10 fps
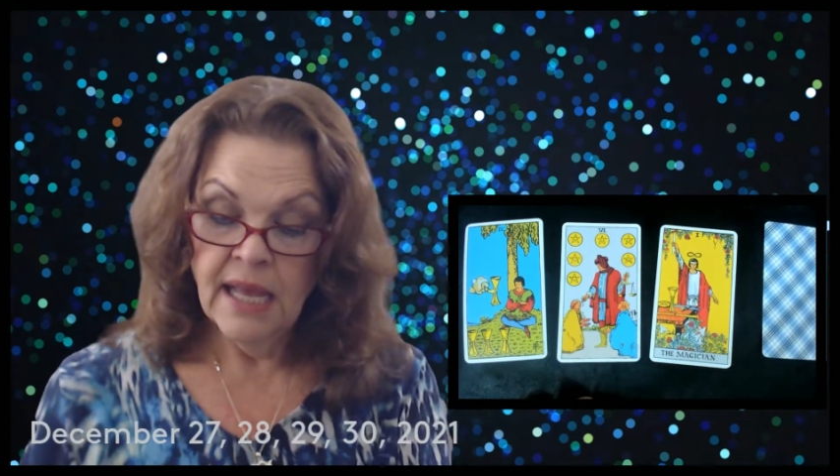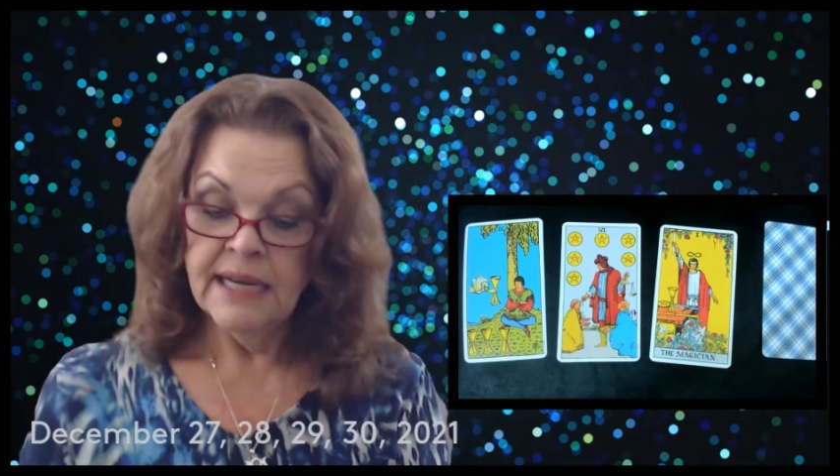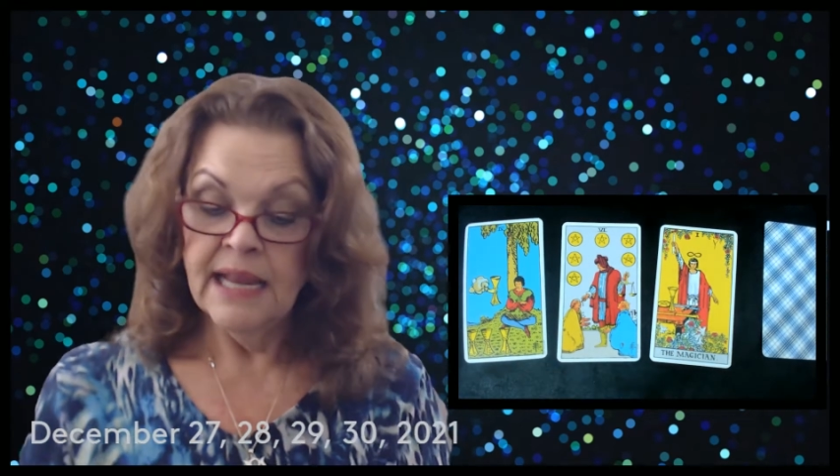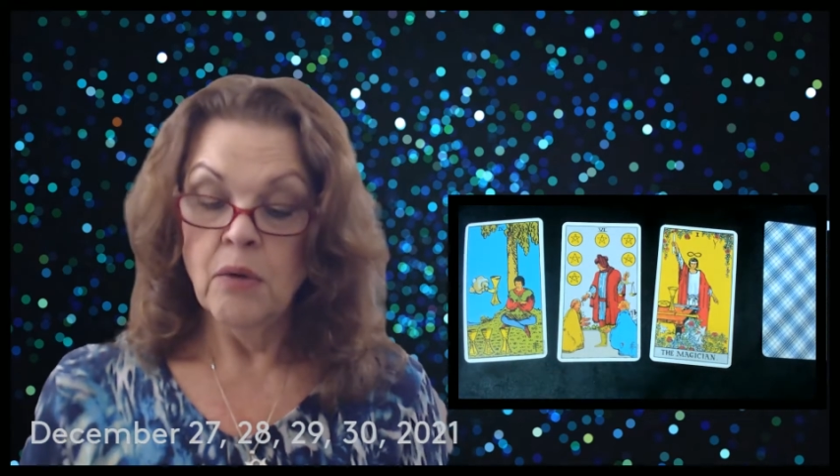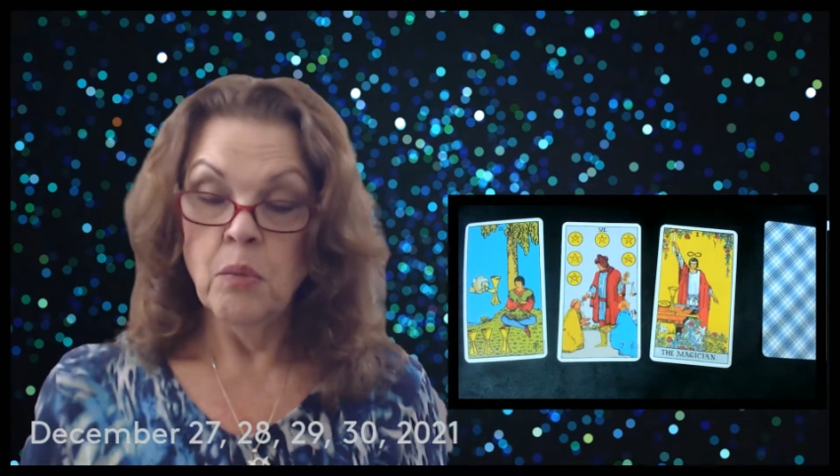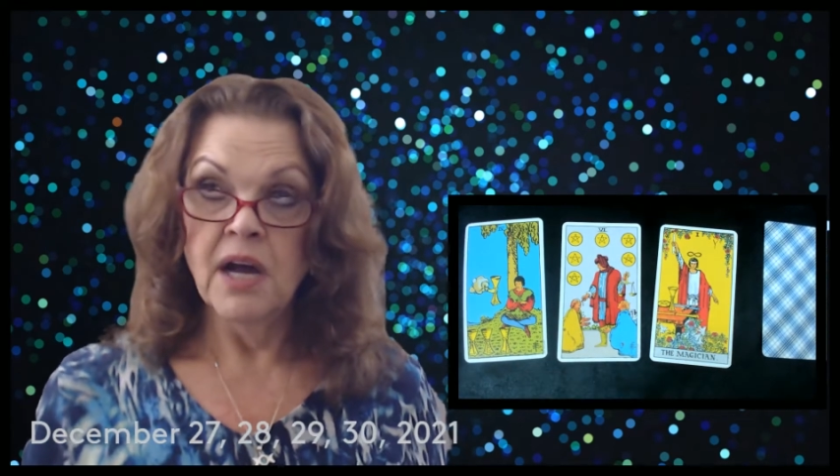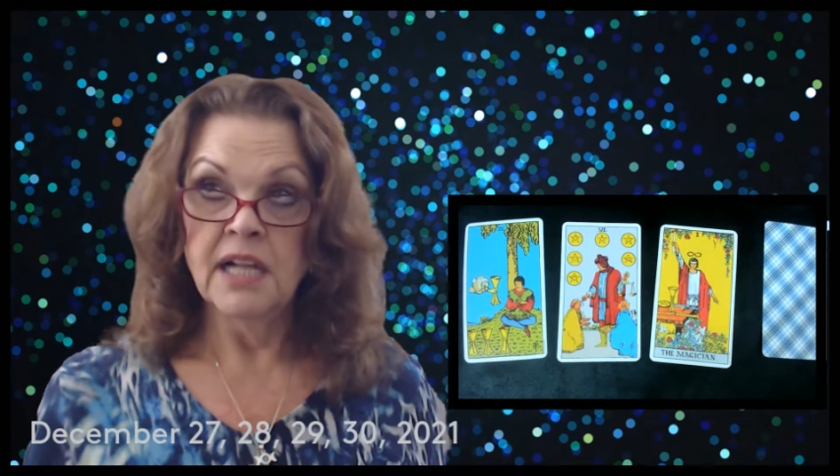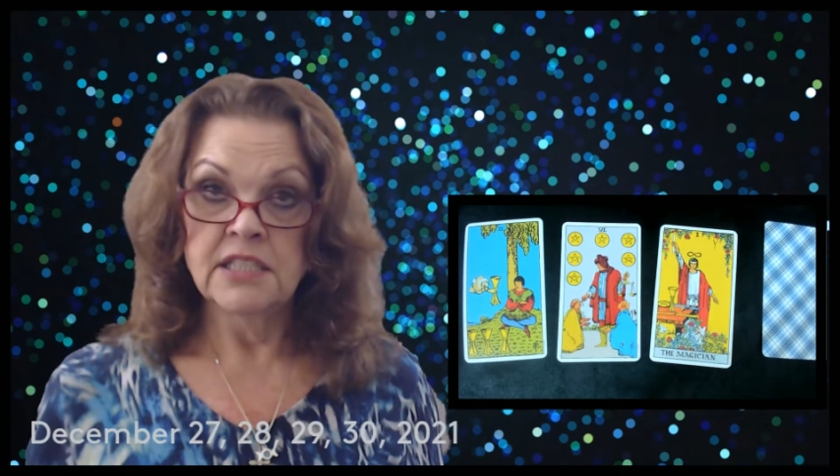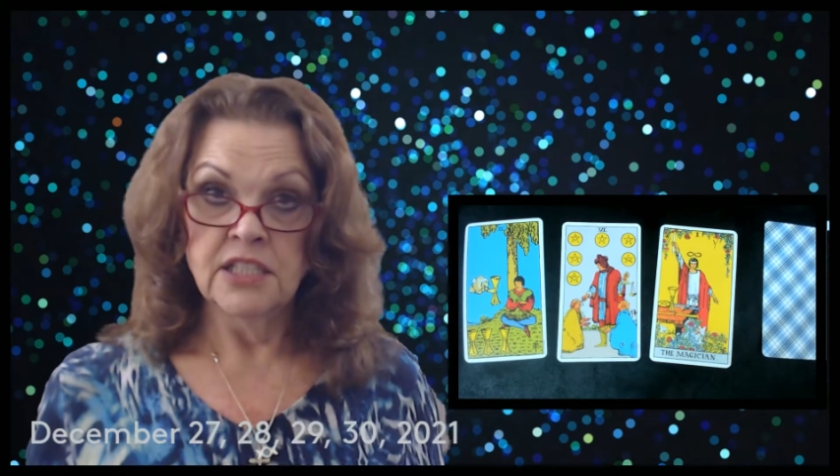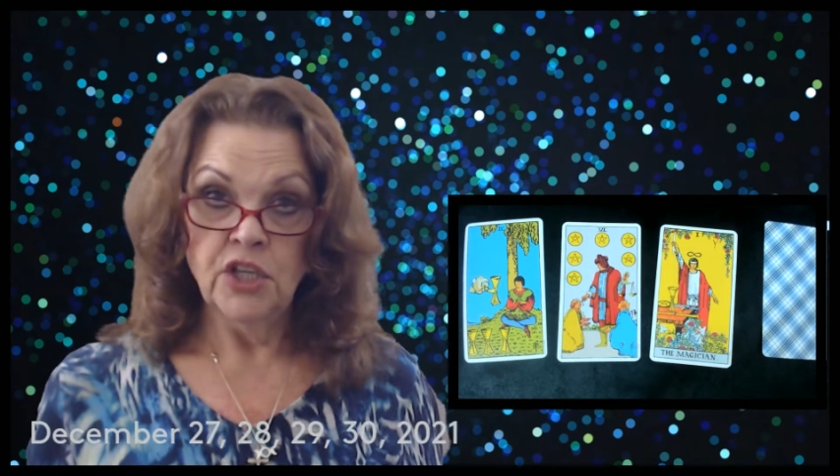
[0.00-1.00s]
Now
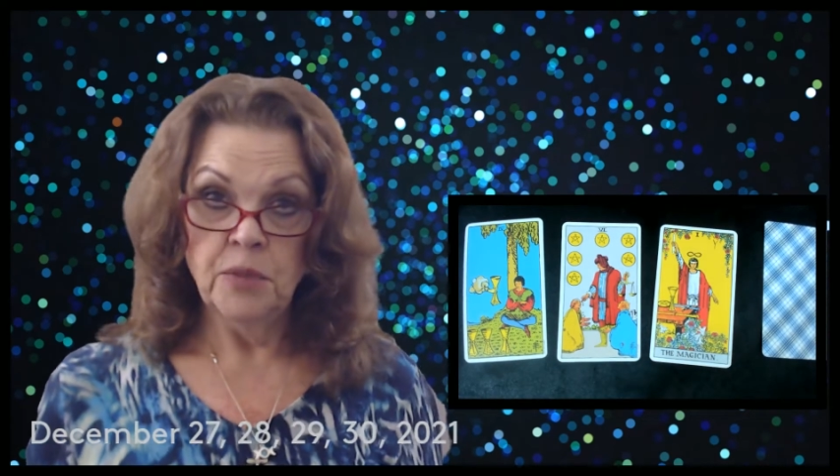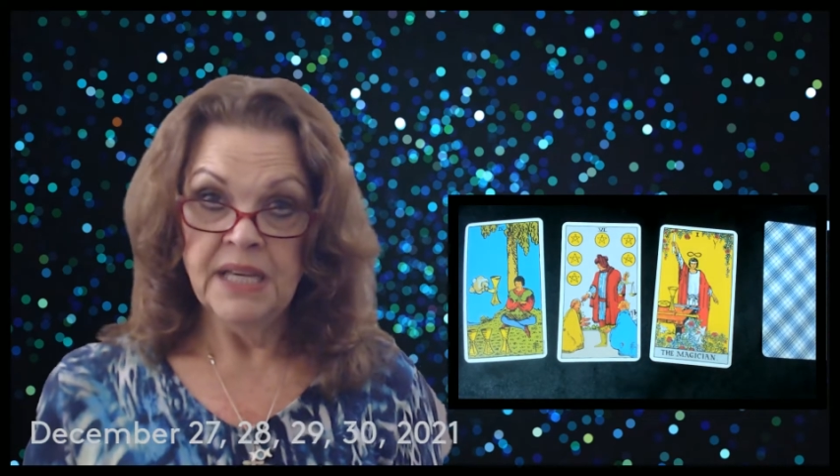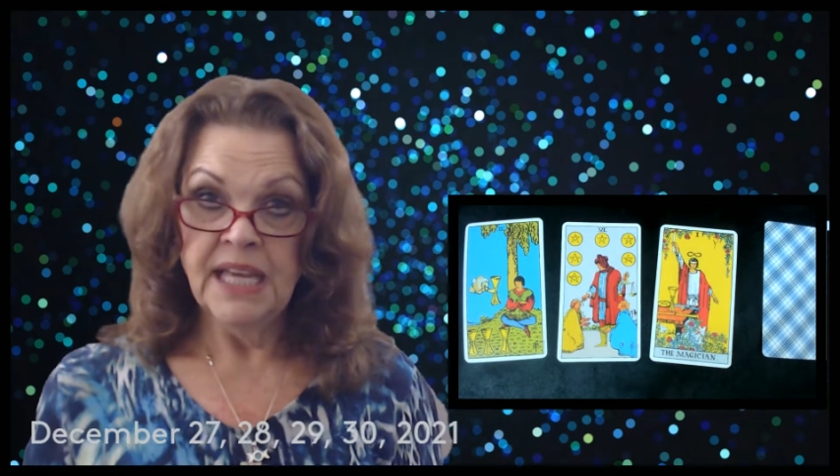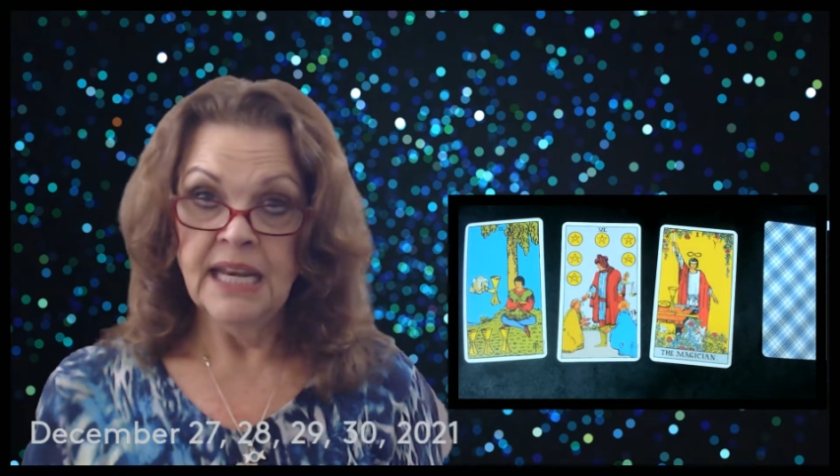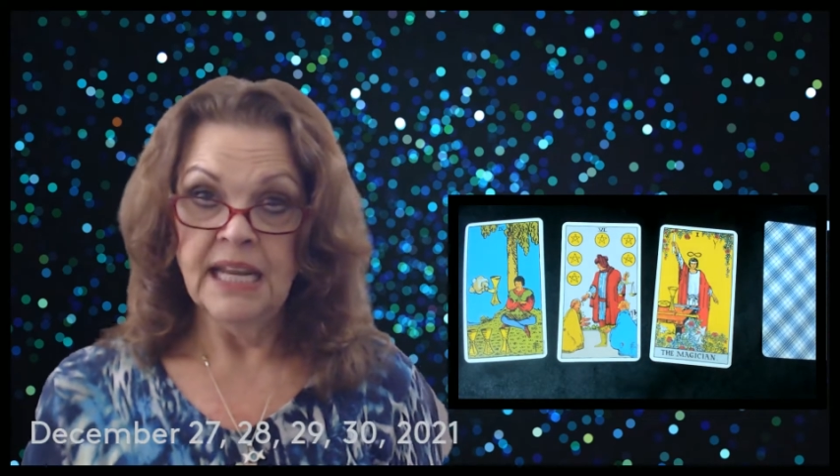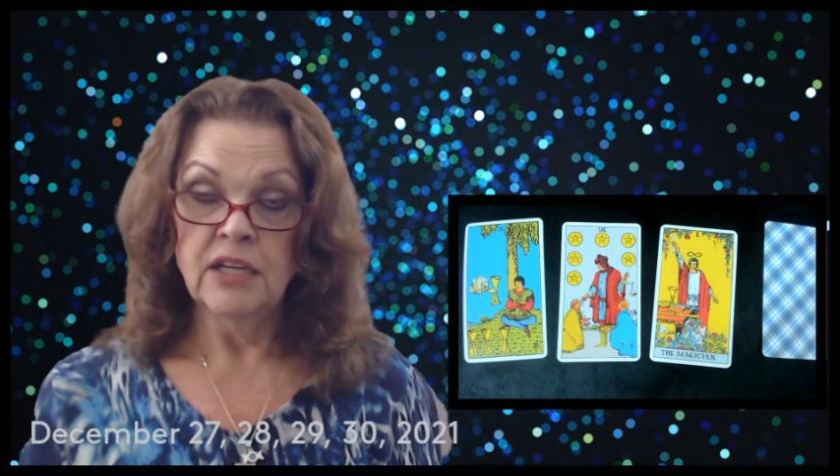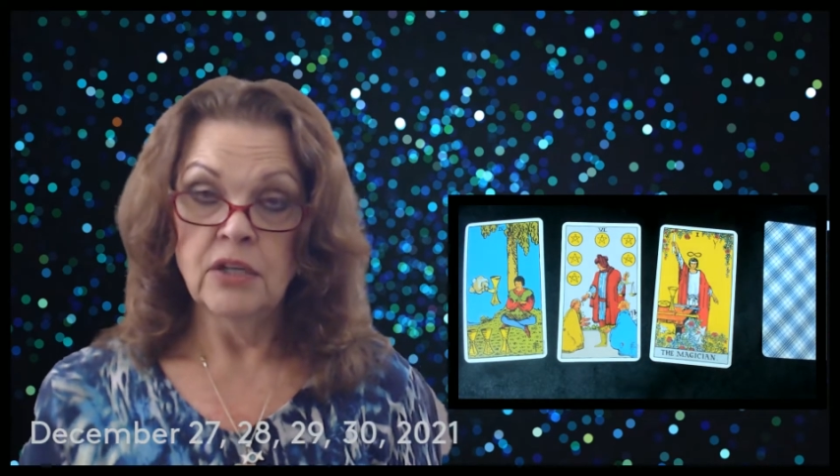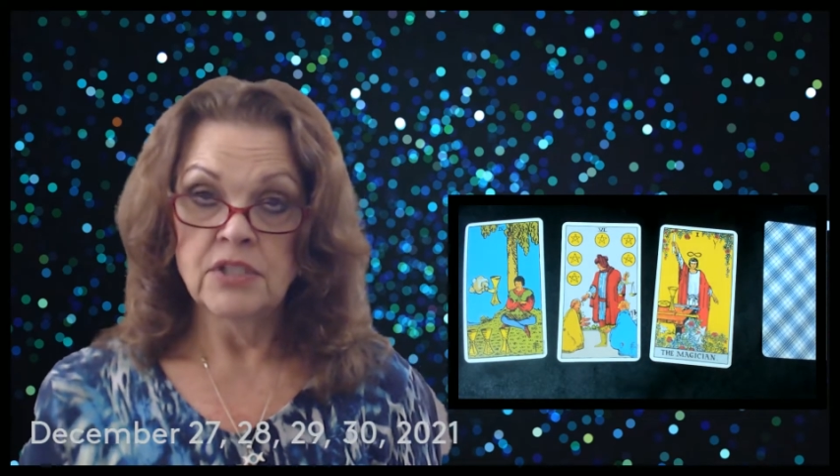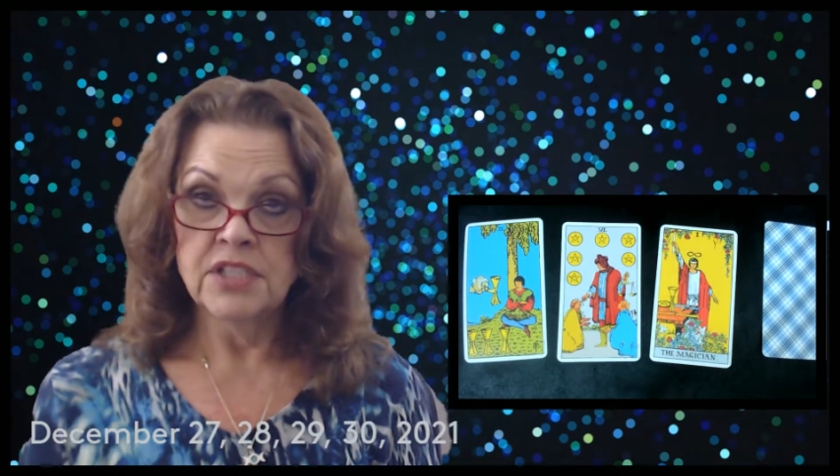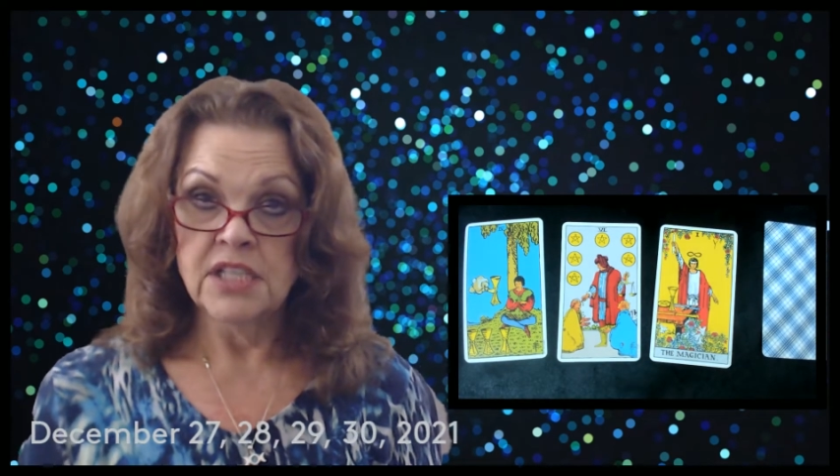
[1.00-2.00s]
one's new beginning,
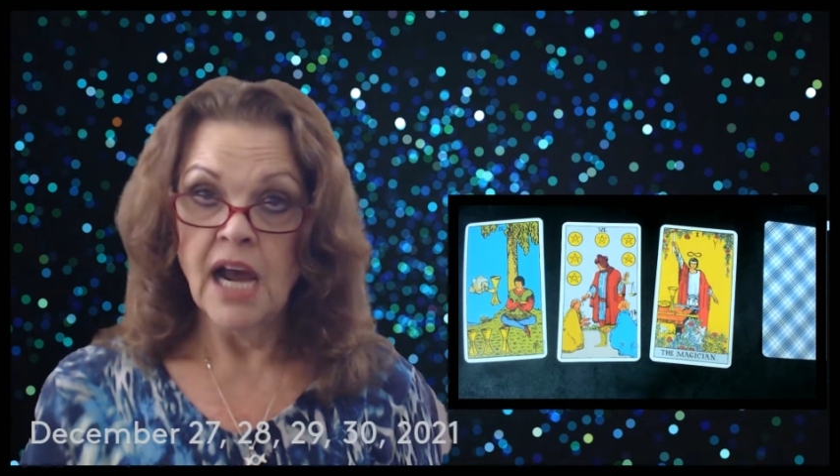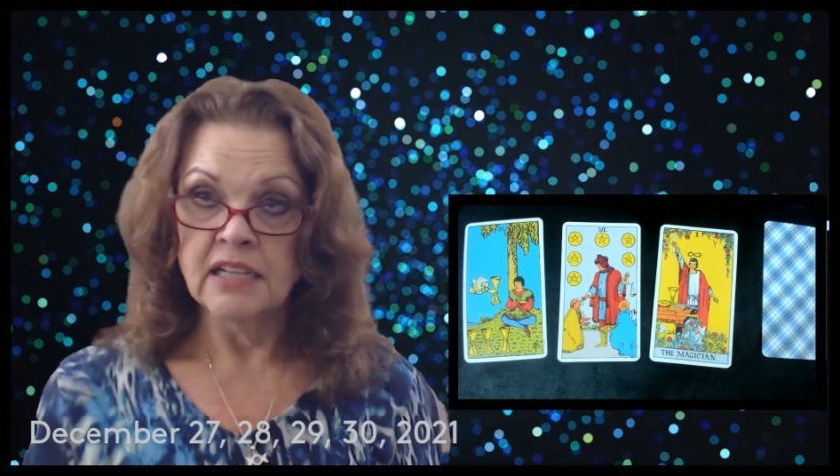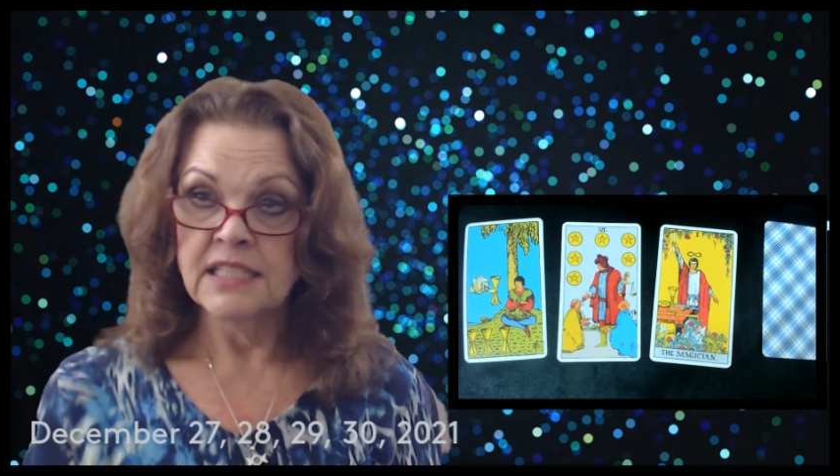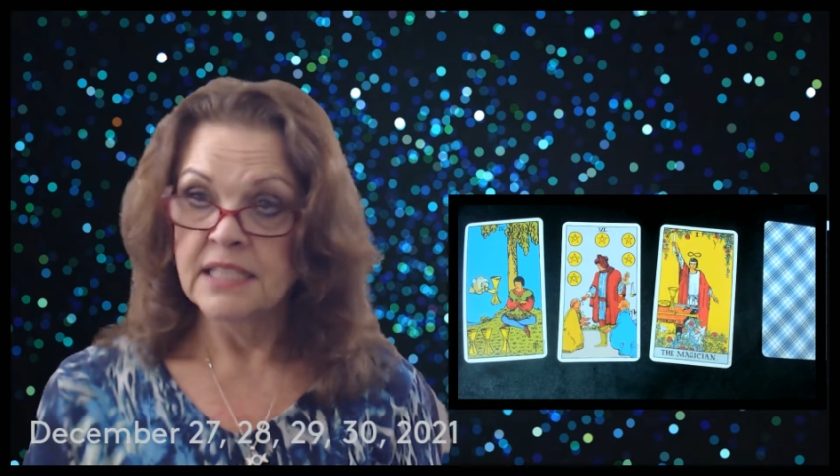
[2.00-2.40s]
new starts.